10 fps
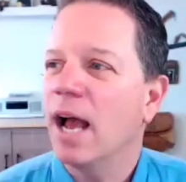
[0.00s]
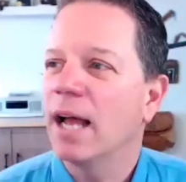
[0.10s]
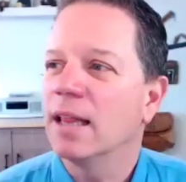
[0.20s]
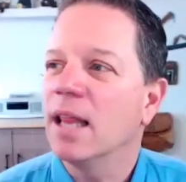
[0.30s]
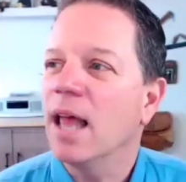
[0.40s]

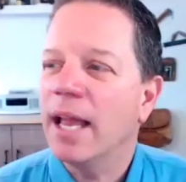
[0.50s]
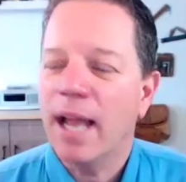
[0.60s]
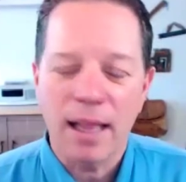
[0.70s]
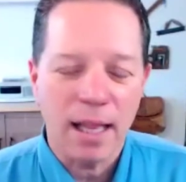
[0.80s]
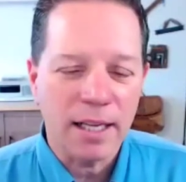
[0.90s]

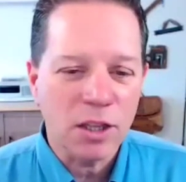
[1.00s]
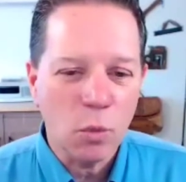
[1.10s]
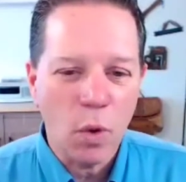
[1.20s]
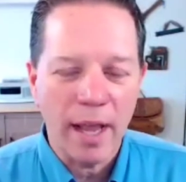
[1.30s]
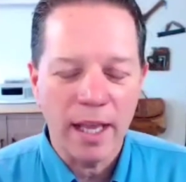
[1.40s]
like the
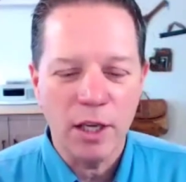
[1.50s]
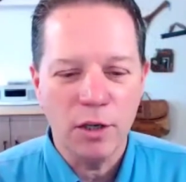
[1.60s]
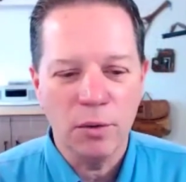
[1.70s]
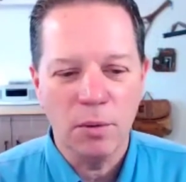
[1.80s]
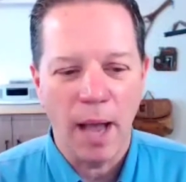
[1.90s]
way
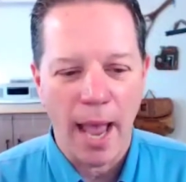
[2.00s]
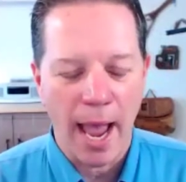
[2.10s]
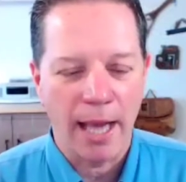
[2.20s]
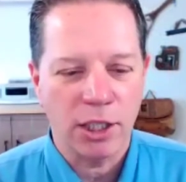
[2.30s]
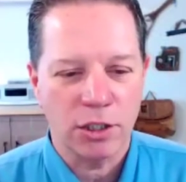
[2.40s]
you
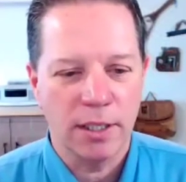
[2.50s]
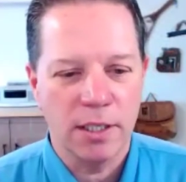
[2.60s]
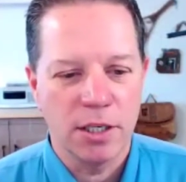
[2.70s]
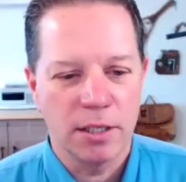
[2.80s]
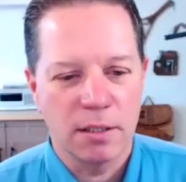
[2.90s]
actually
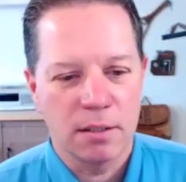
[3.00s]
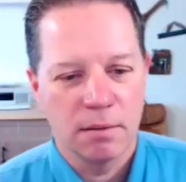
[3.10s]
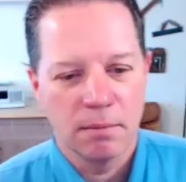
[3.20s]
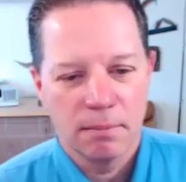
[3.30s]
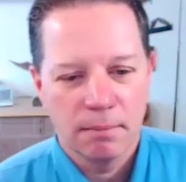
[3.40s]
just
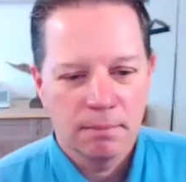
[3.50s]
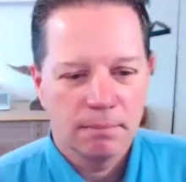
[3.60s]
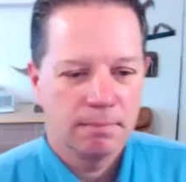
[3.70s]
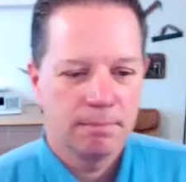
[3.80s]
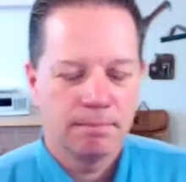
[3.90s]

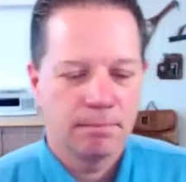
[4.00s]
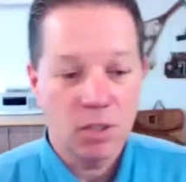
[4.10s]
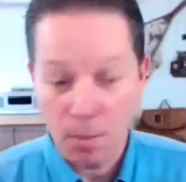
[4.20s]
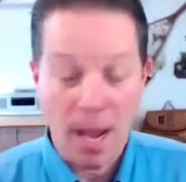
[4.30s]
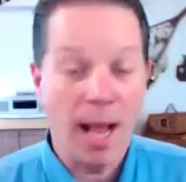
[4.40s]

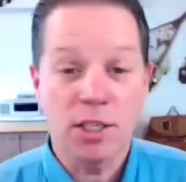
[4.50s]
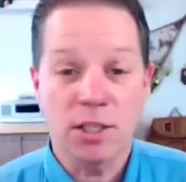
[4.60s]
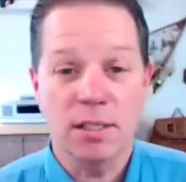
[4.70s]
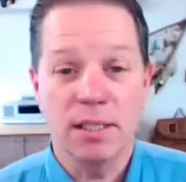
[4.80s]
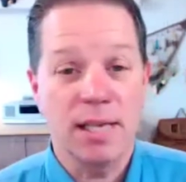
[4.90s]

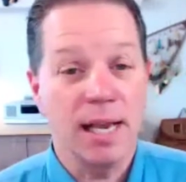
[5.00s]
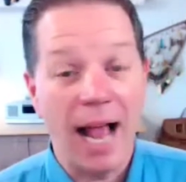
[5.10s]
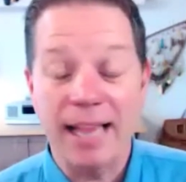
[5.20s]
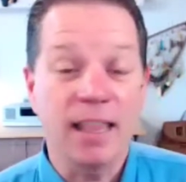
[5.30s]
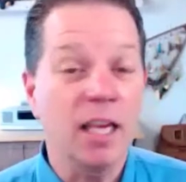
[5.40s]
subconsciously said,
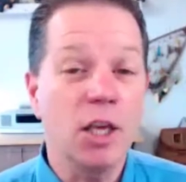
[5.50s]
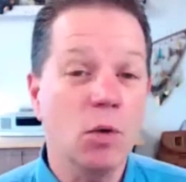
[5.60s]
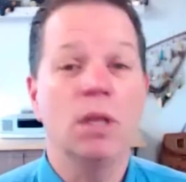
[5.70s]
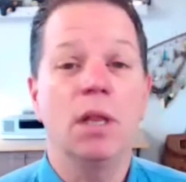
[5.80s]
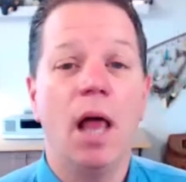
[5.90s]
I think you
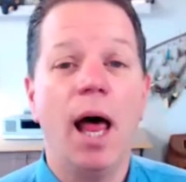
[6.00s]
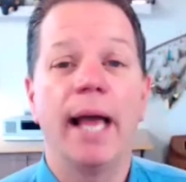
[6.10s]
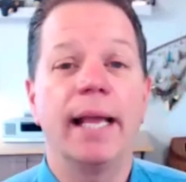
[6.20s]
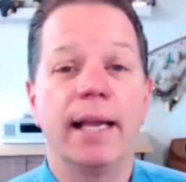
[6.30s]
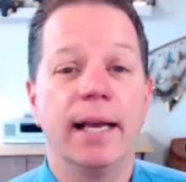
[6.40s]
would
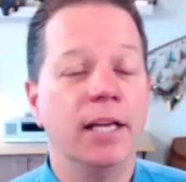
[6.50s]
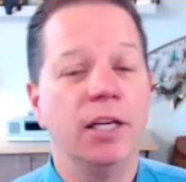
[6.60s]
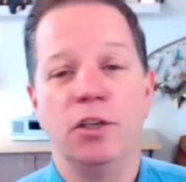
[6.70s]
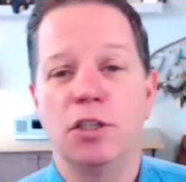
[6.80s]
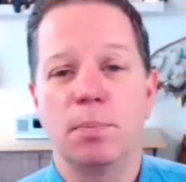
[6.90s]
like, and
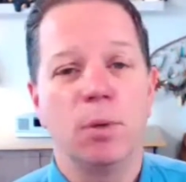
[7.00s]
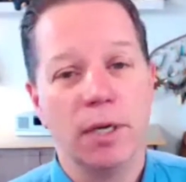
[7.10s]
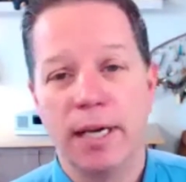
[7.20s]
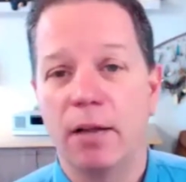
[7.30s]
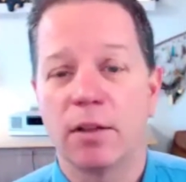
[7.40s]
you just put
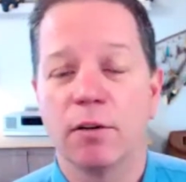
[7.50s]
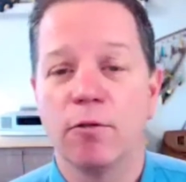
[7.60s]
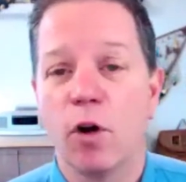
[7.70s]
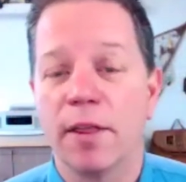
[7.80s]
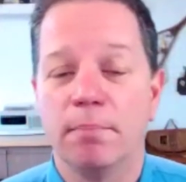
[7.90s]
it out there
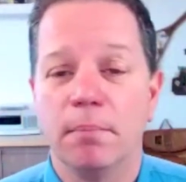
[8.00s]
for them.